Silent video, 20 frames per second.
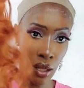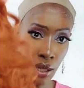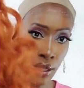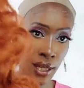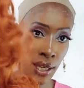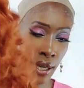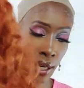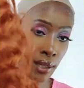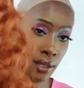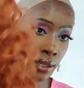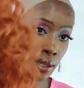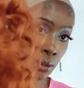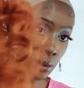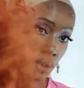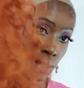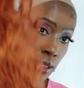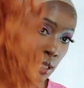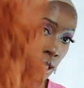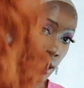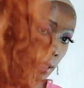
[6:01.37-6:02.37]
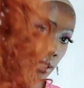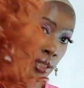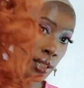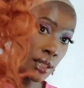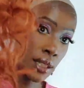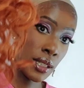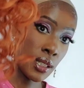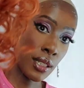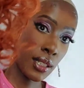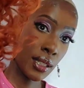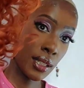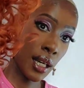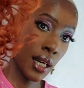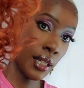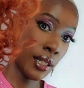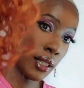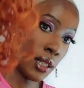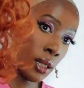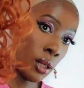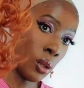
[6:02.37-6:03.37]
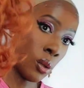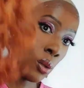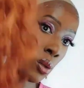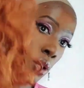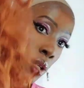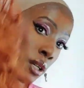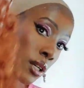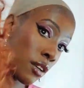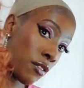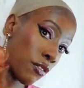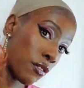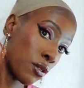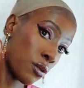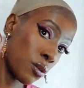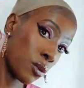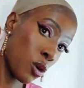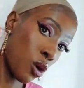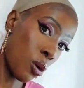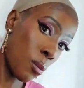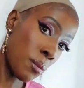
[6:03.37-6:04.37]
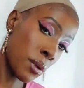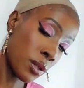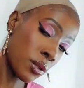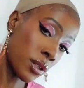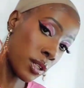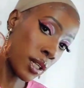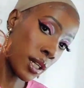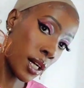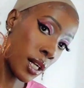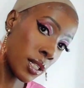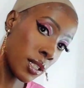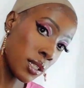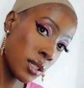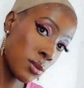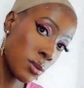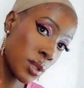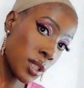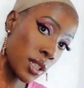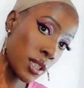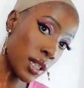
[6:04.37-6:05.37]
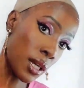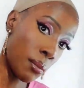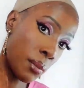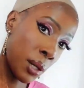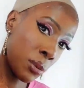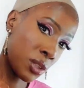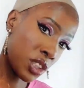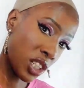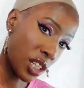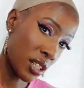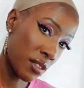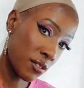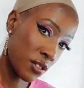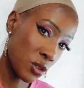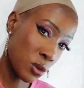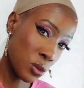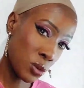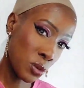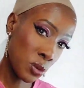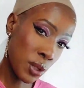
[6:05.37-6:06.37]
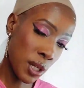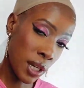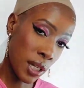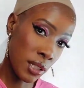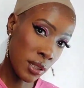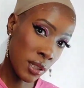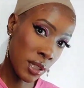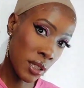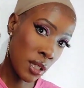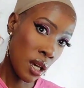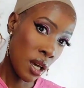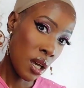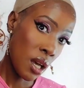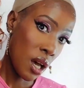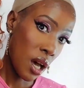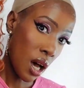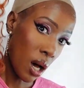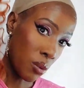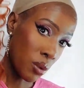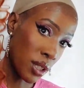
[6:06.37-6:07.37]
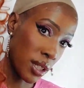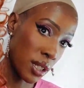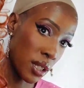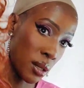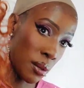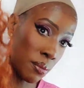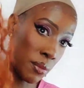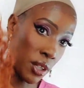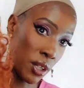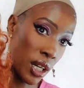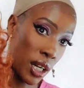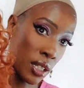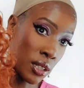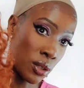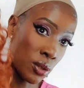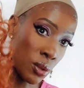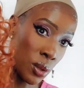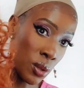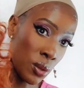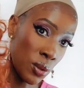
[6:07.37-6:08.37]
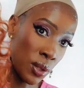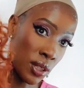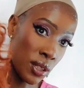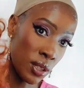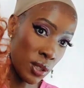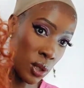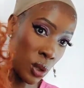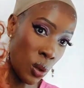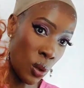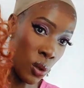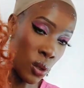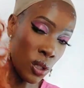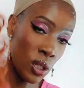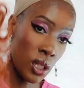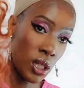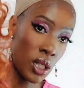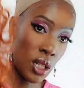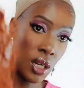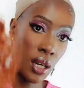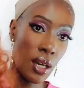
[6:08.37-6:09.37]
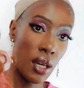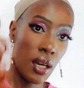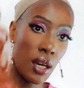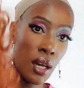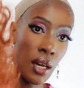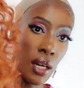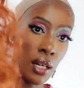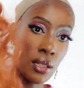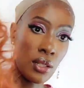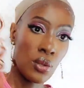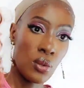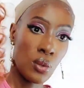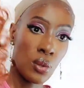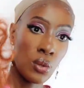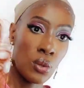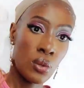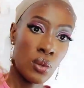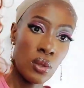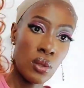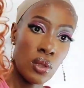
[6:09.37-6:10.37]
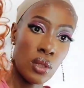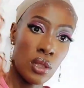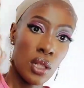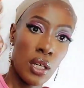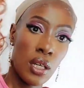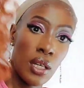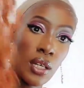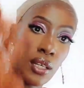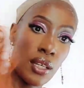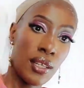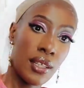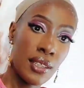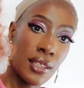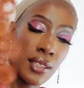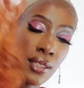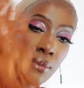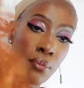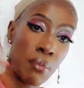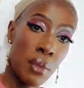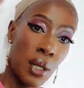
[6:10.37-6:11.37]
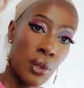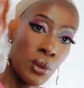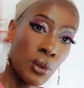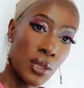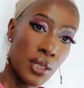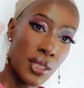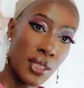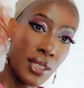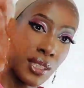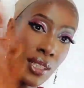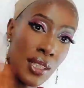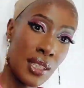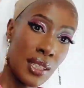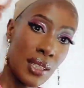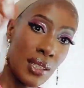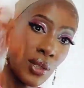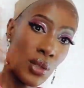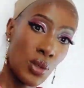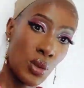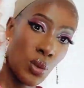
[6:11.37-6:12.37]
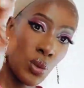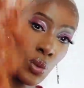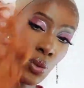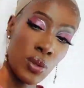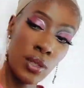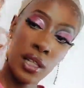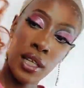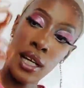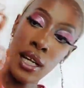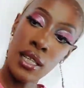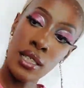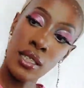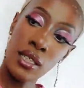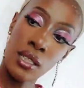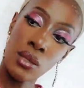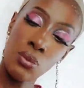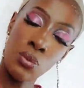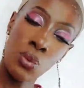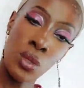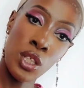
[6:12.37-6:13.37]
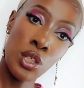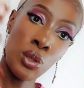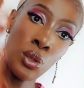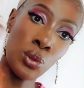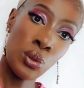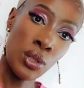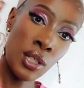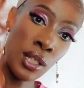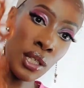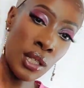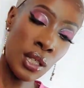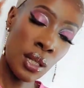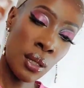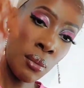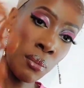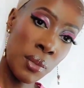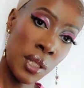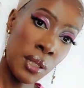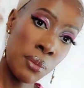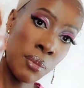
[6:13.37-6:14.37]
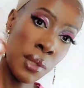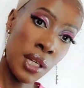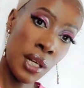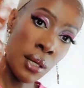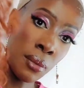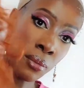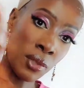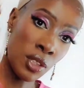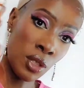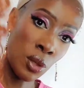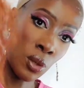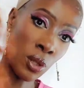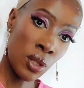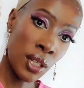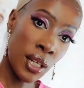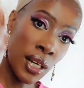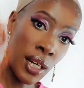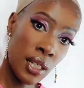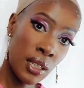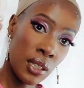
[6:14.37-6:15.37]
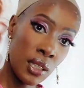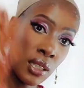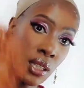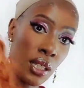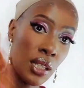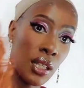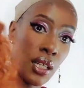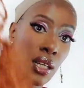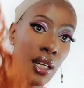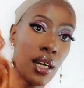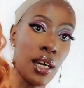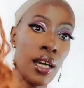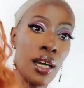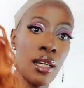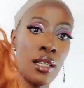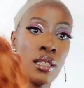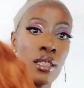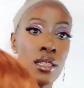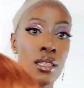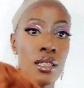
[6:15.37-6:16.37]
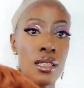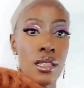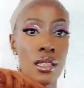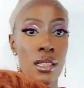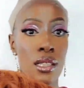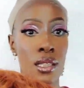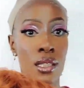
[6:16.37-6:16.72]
Yeah, it looks like this. It's kind of long if you comb out the curls. When it came, I wish I'd have shown you guys how it came. The curls were not this long. So it's bouncy. So the curls, when you loosen them, it becomes longer. And